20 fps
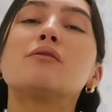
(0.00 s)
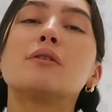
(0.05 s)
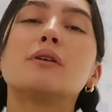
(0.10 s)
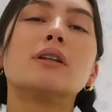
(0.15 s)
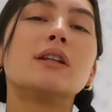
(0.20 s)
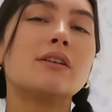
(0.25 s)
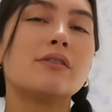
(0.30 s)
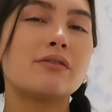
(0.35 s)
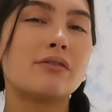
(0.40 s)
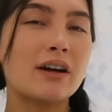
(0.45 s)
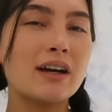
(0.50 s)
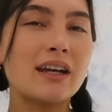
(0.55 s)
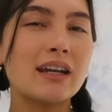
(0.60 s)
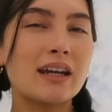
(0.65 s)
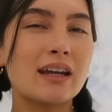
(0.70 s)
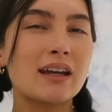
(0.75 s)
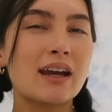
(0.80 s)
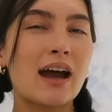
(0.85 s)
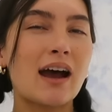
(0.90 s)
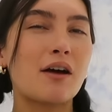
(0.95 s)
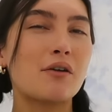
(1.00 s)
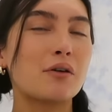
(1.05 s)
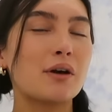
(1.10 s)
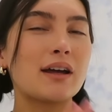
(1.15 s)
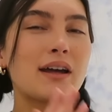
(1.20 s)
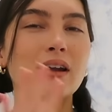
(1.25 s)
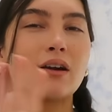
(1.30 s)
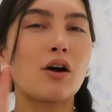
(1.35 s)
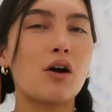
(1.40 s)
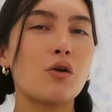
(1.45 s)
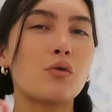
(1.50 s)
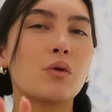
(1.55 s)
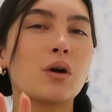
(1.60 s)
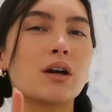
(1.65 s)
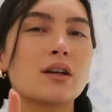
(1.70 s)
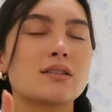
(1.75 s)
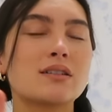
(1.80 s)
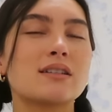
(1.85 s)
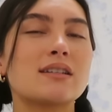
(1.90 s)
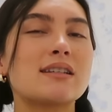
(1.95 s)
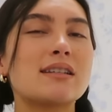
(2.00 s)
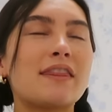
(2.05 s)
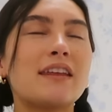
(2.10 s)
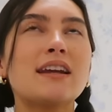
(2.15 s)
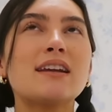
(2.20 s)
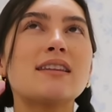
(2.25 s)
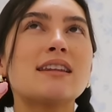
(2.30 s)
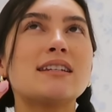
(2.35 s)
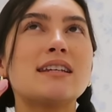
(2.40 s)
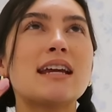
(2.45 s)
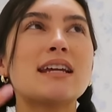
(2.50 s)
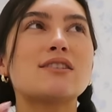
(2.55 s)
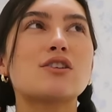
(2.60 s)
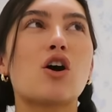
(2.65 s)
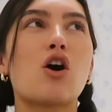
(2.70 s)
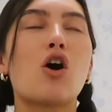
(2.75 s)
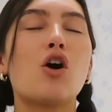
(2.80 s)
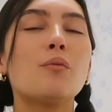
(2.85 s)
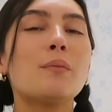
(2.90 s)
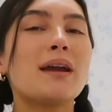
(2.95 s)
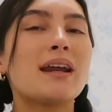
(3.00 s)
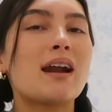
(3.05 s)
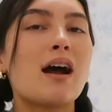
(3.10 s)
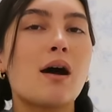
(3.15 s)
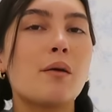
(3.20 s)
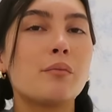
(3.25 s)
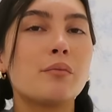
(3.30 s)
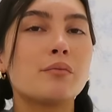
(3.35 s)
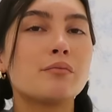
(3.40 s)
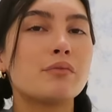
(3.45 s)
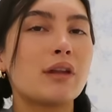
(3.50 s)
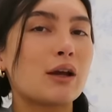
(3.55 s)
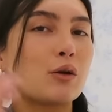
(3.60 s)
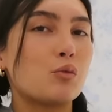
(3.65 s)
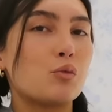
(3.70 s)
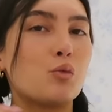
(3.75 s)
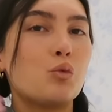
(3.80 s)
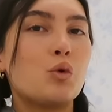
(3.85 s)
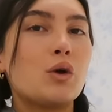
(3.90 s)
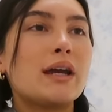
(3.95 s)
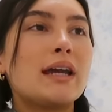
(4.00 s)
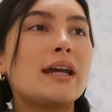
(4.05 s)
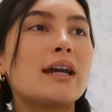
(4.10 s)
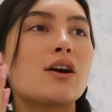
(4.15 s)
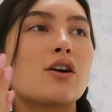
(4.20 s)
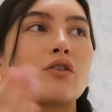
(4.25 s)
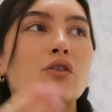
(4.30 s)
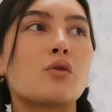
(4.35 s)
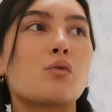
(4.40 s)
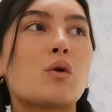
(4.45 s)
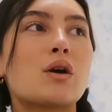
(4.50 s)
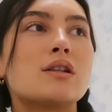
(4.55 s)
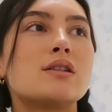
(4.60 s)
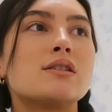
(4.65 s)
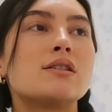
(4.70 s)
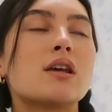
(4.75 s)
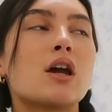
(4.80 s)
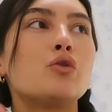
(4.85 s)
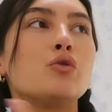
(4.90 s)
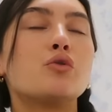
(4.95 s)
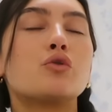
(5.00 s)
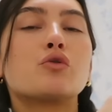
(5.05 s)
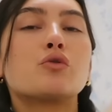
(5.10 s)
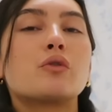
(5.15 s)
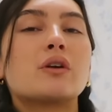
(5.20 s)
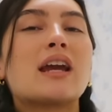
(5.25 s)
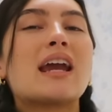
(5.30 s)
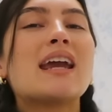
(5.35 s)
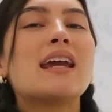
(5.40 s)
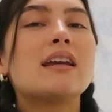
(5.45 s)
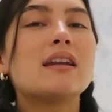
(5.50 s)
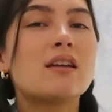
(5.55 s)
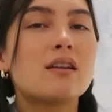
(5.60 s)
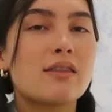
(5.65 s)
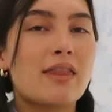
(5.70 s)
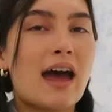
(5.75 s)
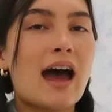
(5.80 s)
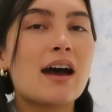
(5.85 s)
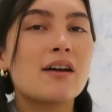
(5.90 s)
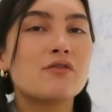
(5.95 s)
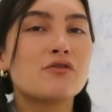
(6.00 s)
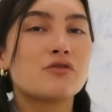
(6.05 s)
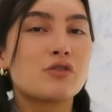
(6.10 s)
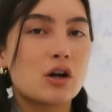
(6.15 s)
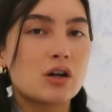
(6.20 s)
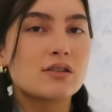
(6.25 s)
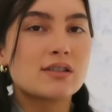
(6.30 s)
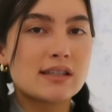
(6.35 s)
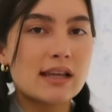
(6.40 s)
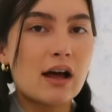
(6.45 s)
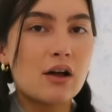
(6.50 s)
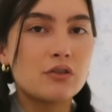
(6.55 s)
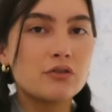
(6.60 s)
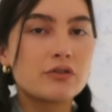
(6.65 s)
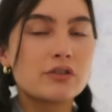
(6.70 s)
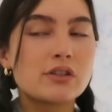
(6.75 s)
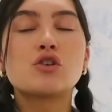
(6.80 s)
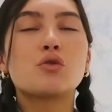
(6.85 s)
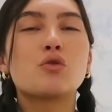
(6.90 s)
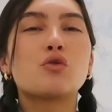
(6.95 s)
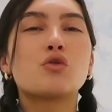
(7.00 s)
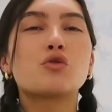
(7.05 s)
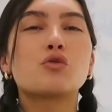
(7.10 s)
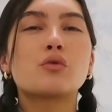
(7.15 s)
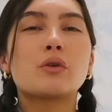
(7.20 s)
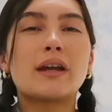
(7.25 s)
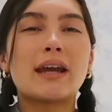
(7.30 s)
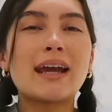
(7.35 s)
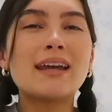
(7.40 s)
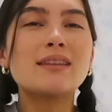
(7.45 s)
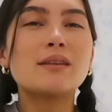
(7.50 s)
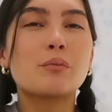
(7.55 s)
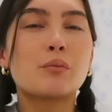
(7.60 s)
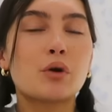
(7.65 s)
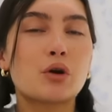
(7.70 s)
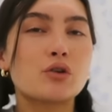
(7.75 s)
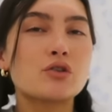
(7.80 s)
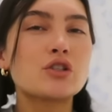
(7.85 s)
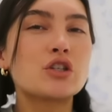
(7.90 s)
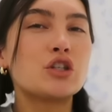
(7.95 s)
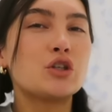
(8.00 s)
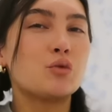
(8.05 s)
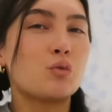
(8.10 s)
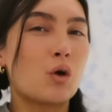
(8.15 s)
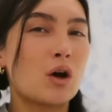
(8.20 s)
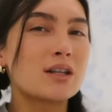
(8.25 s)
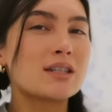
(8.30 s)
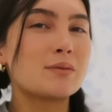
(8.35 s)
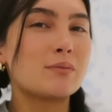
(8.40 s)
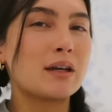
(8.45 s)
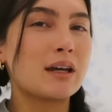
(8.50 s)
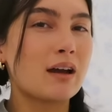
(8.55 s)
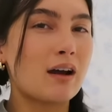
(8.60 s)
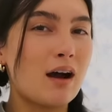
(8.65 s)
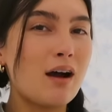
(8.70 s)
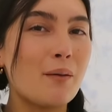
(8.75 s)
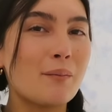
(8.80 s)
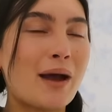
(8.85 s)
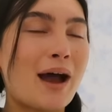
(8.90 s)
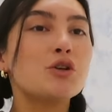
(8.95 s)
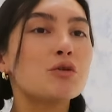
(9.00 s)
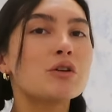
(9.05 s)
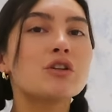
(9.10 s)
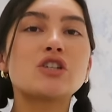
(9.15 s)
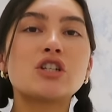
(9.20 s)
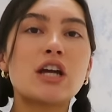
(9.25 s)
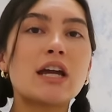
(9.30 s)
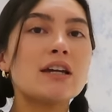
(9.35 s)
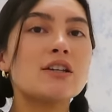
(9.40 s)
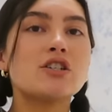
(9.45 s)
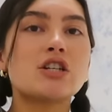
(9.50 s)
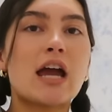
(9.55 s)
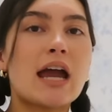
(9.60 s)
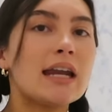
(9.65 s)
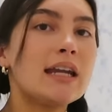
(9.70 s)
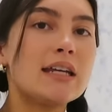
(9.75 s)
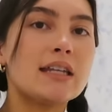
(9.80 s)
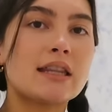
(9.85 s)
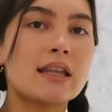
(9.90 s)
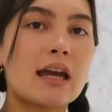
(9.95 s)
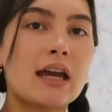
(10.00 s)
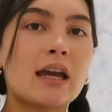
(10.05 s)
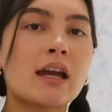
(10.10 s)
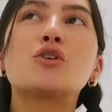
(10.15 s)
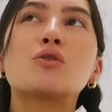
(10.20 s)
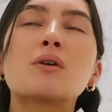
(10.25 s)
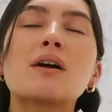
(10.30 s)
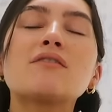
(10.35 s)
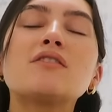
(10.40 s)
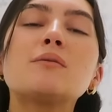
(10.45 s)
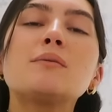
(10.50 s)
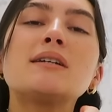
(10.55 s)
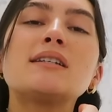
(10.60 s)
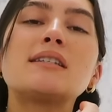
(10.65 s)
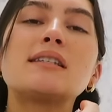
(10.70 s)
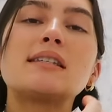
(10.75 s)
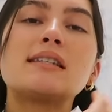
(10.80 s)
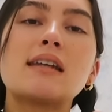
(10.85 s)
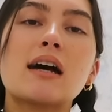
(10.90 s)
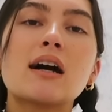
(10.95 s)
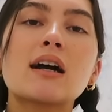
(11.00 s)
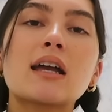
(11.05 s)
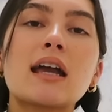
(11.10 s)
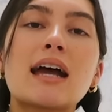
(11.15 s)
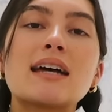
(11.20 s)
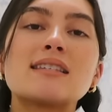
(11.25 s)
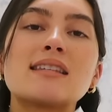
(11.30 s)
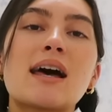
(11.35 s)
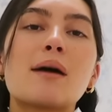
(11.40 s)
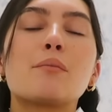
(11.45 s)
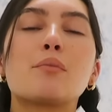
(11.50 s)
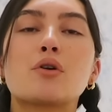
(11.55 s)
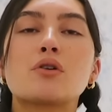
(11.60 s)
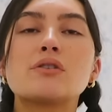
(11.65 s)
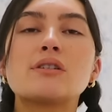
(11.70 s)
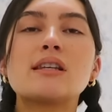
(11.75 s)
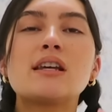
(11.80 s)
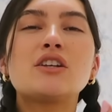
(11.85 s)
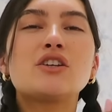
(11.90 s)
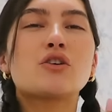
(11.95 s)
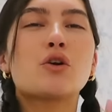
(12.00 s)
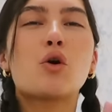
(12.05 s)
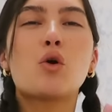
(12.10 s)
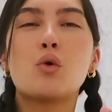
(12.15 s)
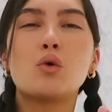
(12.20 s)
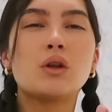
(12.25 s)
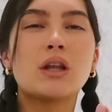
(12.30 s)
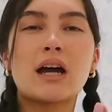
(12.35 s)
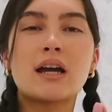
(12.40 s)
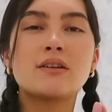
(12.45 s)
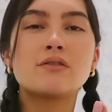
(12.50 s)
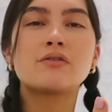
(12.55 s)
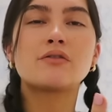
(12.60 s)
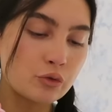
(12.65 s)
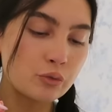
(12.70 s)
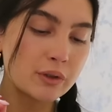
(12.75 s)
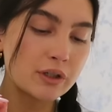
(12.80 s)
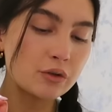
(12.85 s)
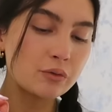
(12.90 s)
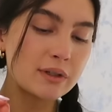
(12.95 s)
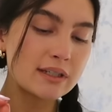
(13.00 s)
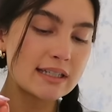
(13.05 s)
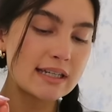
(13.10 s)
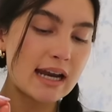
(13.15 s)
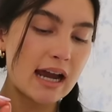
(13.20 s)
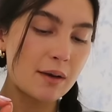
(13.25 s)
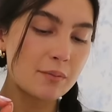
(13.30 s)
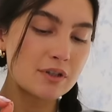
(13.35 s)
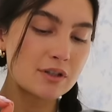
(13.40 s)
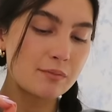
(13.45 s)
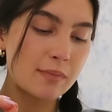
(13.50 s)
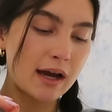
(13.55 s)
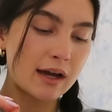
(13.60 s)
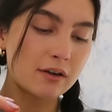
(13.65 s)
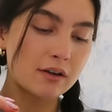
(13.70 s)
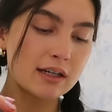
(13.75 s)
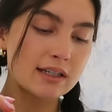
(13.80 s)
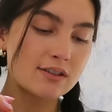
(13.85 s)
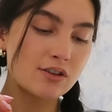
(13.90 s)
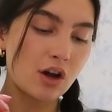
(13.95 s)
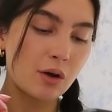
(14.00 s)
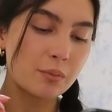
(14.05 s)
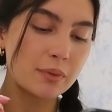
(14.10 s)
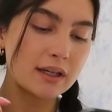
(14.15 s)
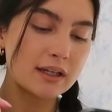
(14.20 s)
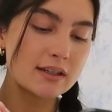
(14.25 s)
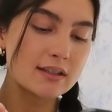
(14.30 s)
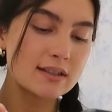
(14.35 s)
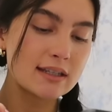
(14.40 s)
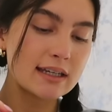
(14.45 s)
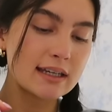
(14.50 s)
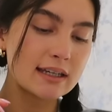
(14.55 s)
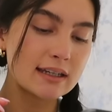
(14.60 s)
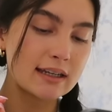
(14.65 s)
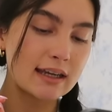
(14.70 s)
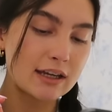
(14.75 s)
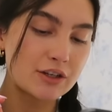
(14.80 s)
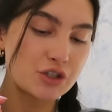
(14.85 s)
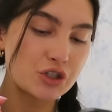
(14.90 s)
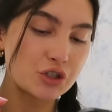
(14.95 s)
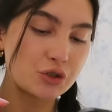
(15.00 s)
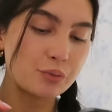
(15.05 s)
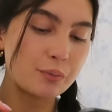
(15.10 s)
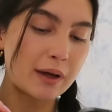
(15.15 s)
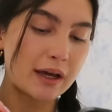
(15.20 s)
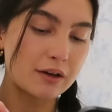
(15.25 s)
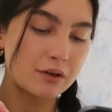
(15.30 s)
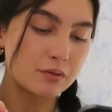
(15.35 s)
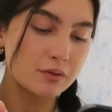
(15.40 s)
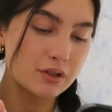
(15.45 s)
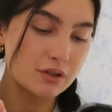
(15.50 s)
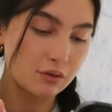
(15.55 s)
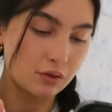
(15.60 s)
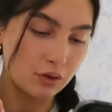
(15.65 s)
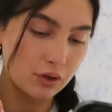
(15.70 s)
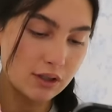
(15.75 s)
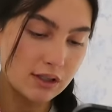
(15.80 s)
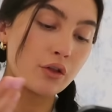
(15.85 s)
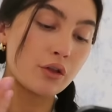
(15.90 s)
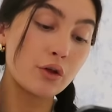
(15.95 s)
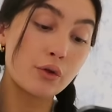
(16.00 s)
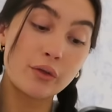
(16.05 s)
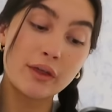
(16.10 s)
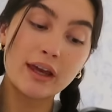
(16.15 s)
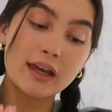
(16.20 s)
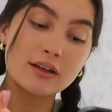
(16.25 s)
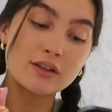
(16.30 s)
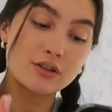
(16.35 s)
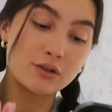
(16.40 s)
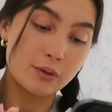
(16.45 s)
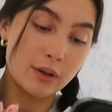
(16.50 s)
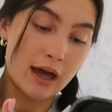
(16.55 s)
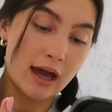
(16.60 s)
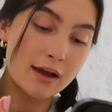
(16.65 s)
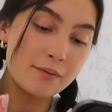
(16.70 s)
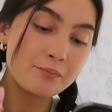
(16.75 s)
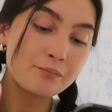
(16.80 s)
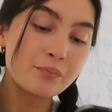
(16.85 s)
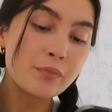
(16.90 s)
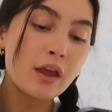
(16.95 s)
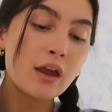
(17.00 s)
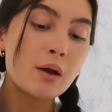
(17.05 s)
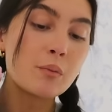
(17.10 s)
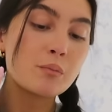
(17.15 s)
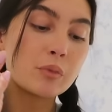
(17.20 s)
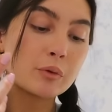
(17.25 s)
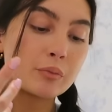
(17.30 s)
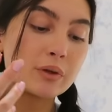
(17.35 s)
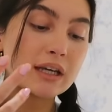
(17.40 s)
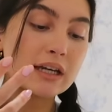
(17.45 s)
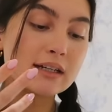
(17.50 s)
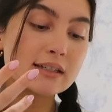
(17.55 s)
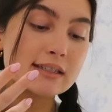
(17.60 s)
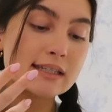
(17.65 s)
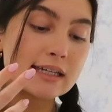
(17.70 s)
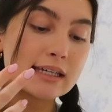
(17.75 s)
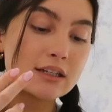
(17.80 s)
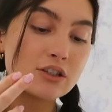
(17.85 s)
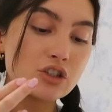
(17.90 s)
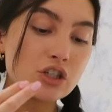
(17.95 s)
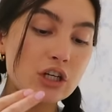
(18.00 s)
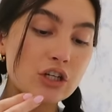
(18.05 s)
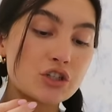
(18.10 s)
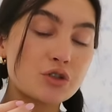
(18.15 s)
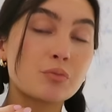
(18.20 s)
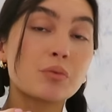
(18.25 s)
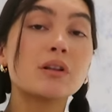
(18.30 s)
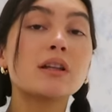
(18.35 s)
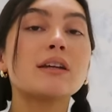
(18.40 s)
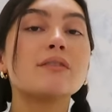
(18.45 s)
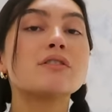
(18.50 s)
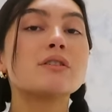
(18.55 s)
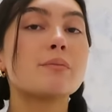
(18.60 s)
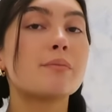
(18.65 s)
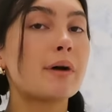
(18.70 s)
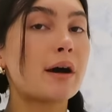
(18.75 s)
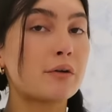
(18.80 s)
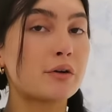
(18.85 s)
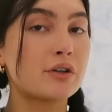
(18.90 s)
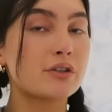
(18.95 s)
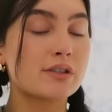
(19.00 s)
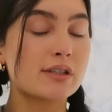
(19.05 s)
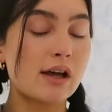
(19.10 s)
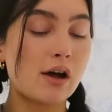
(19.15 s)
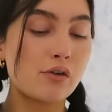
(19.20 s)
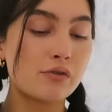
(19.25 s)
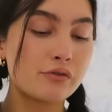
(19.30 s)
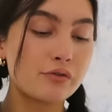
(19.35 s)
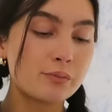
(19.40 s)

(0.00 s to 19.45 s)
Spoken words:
really funny how it all works. At the end of the day, it's all made up. Like, we are the ones who create that for ourselves. So create the person you want to become. You could change anything. You don't have to be stuck as that person your whole life. The real reason habits matter is not because they can get you better results, although they can do that, but because they can change your beliefs about yourself.